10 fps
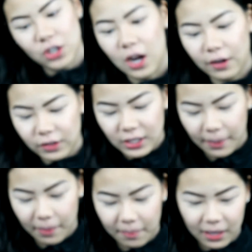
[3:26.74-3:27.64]
a shot every
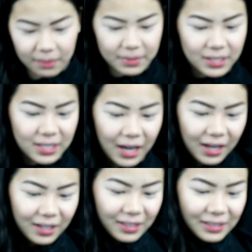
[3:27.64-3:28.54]
time I make a
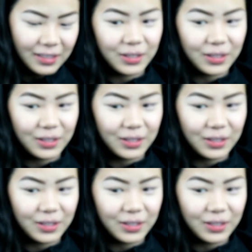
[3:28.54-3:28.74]
mistake.